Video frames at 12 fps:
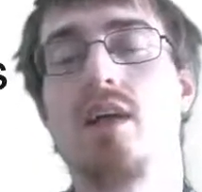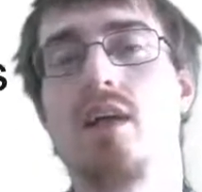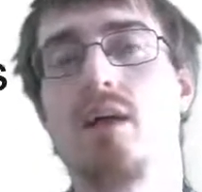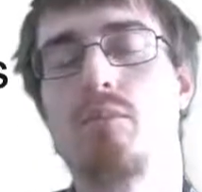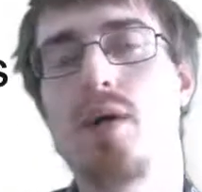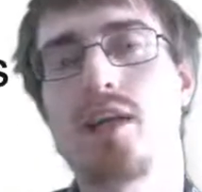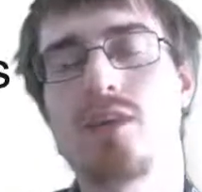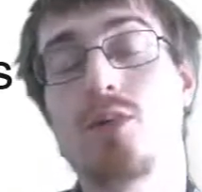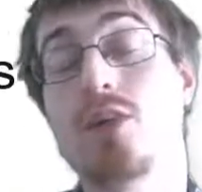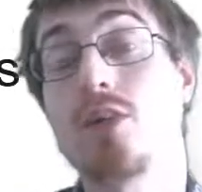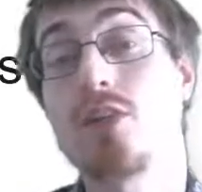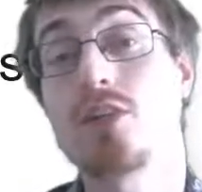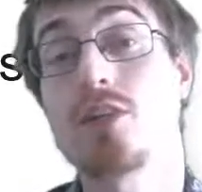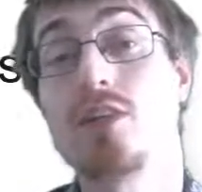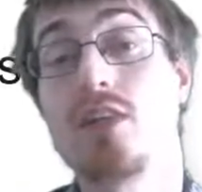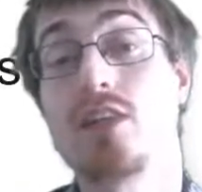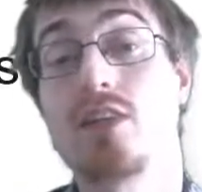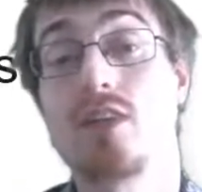But we also
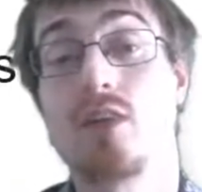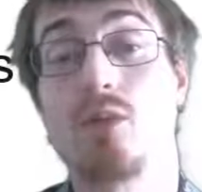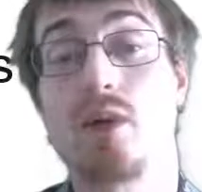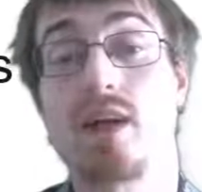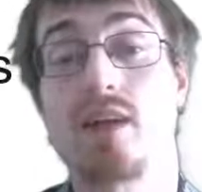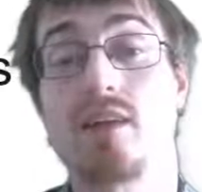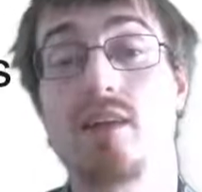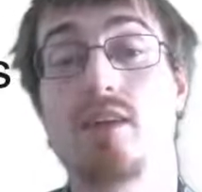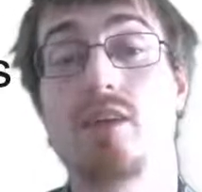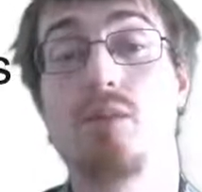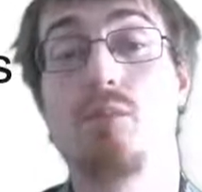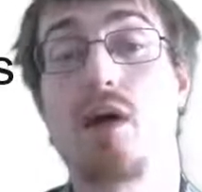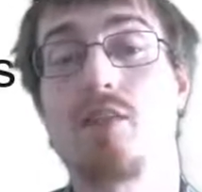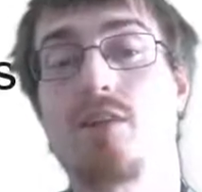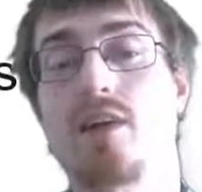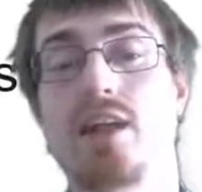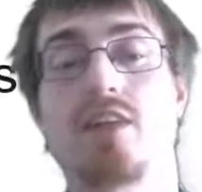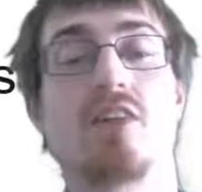need to know where the
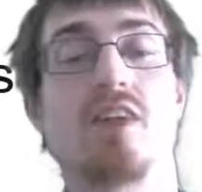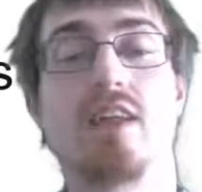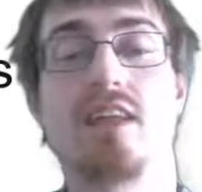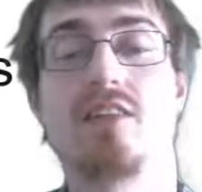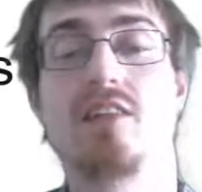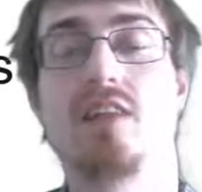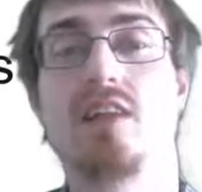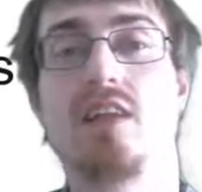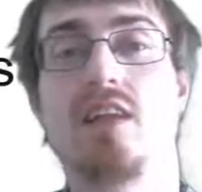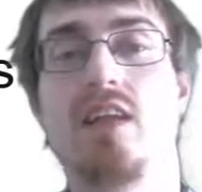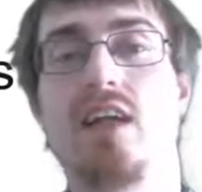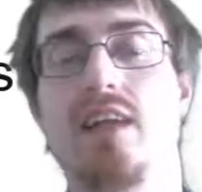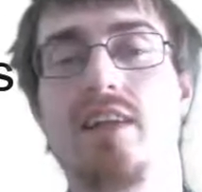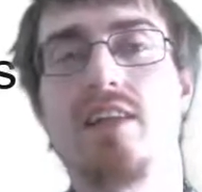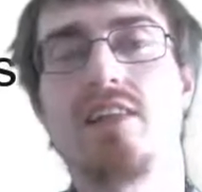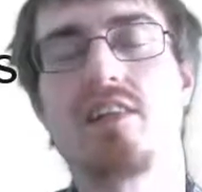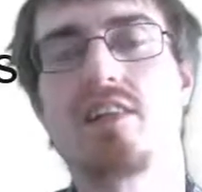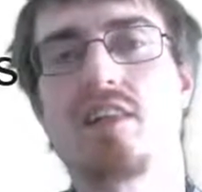buffer actually is. And
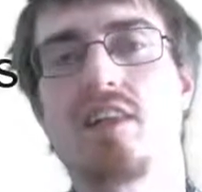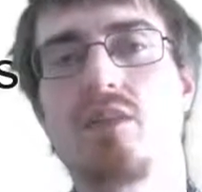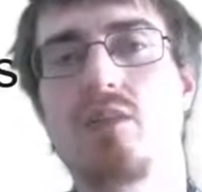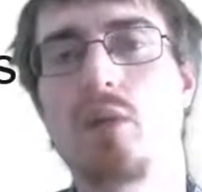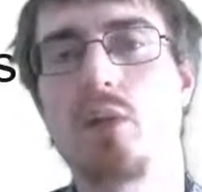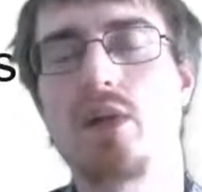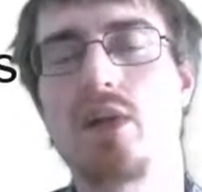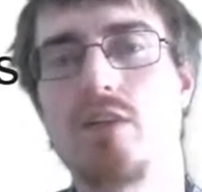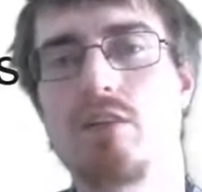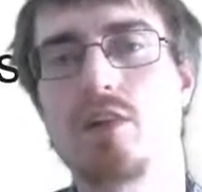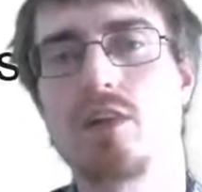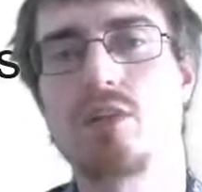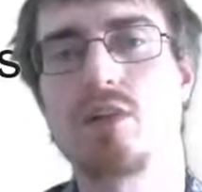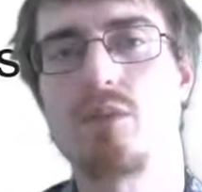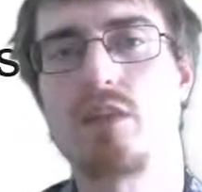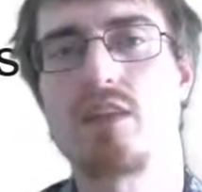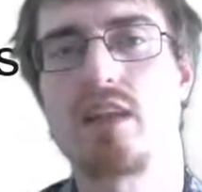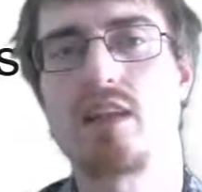this is something we will infer from
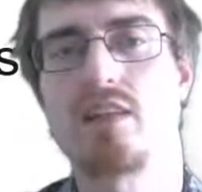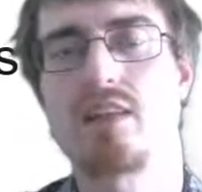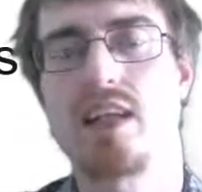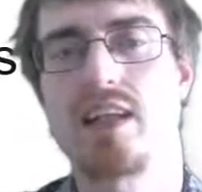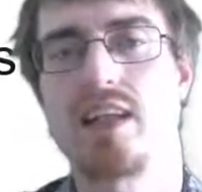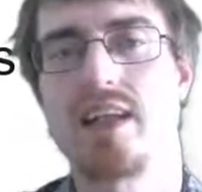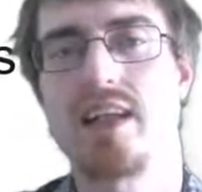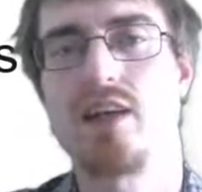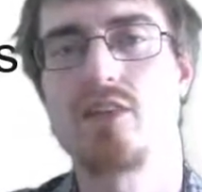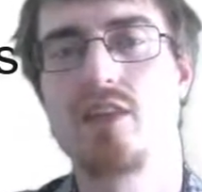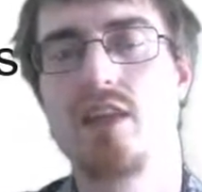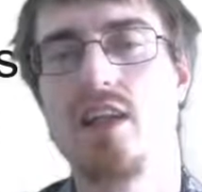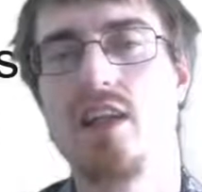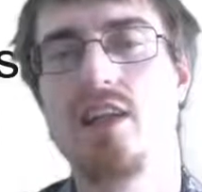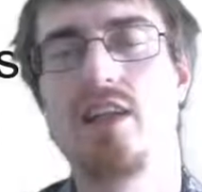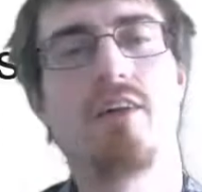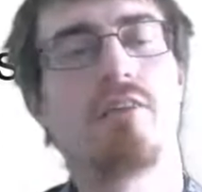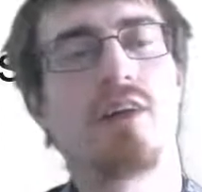the stack layout.
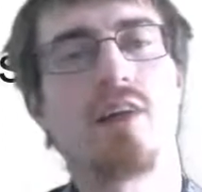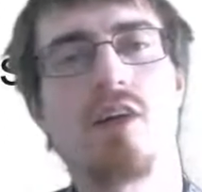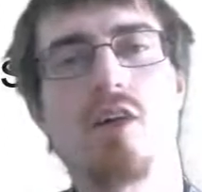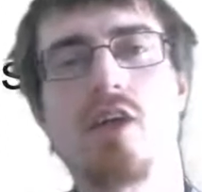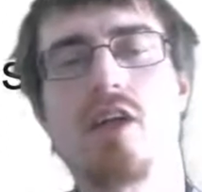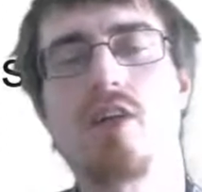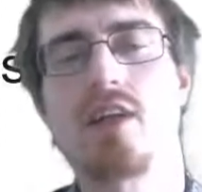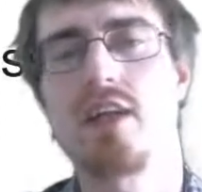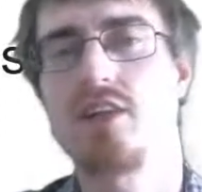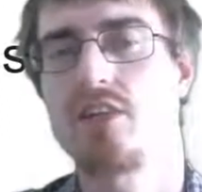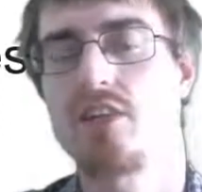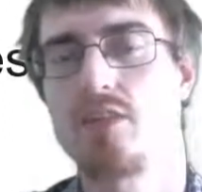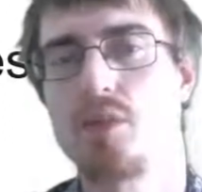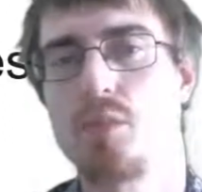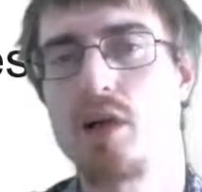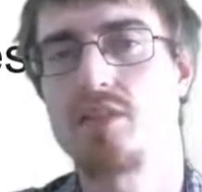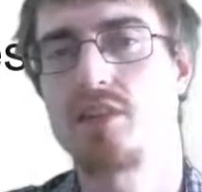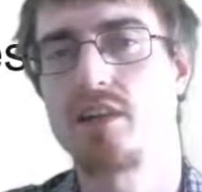if we know the location of the
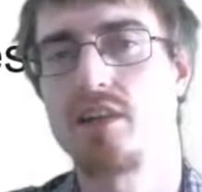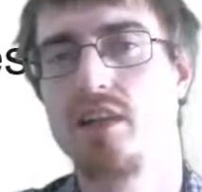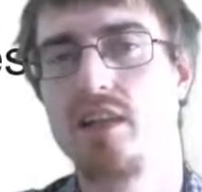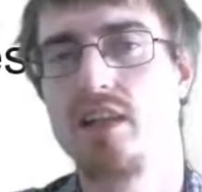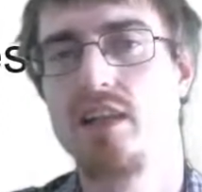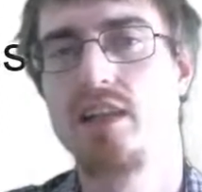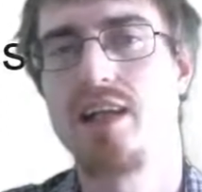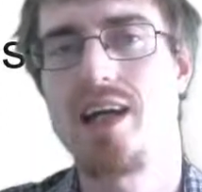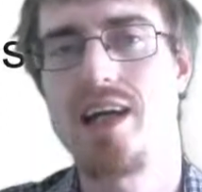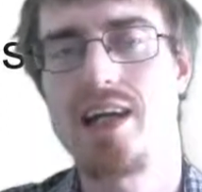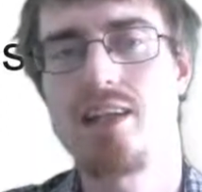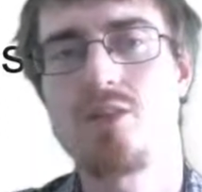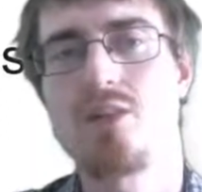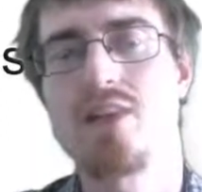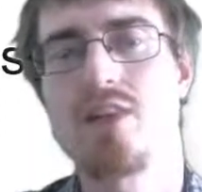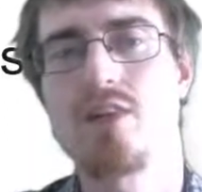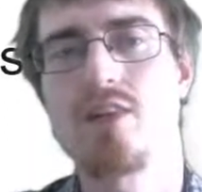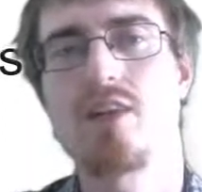buffer and we
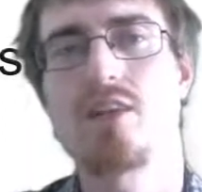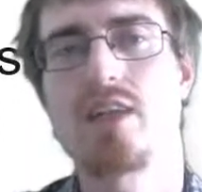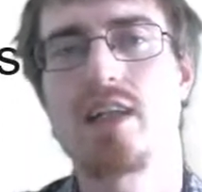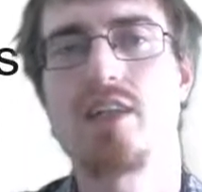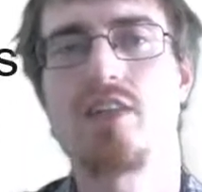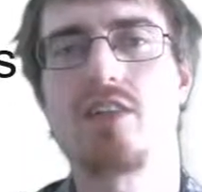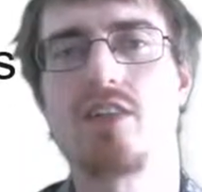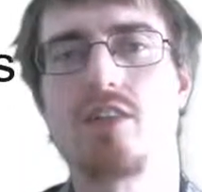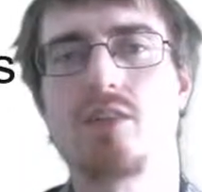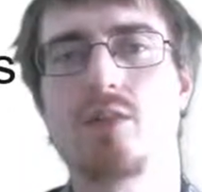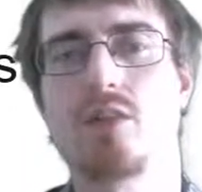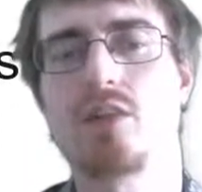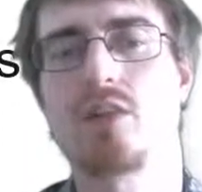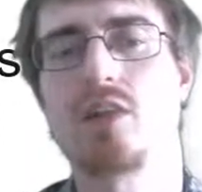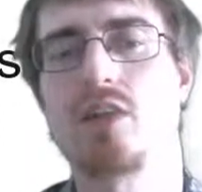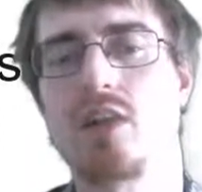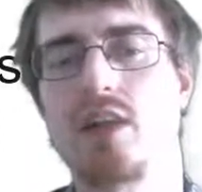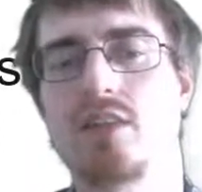know the location of the return
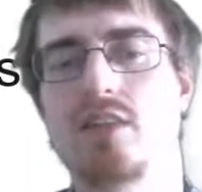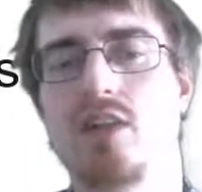address,